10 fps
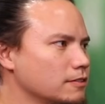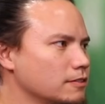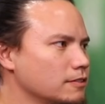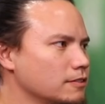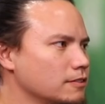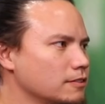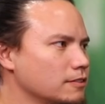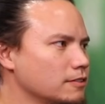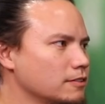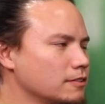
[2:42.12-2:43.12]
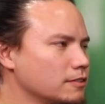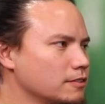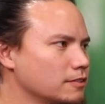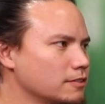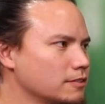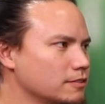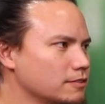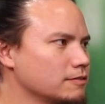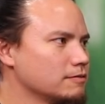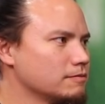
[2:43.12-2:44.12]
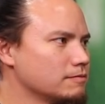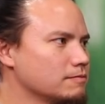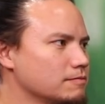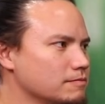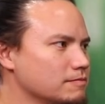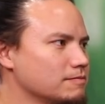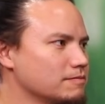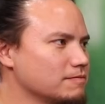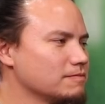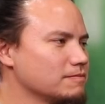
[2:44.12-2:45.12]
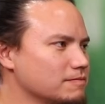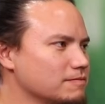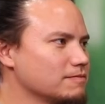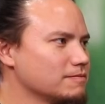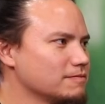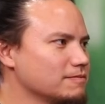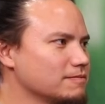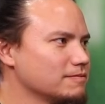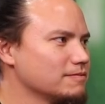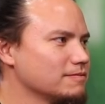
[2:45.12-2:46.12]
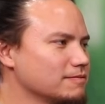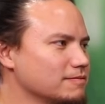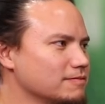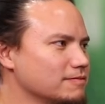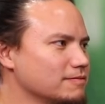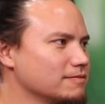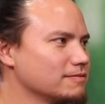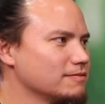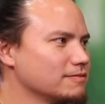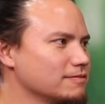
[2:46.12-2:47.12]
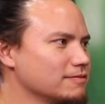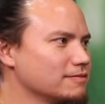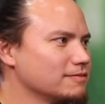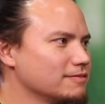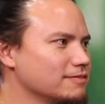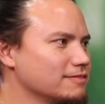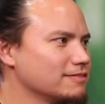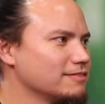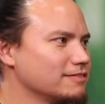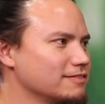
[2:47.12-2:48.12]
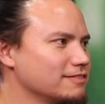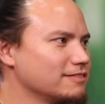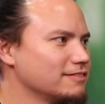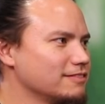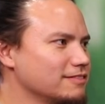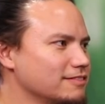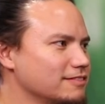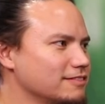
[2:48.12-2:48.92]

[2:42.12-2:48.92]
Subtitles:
The person shown says nothing.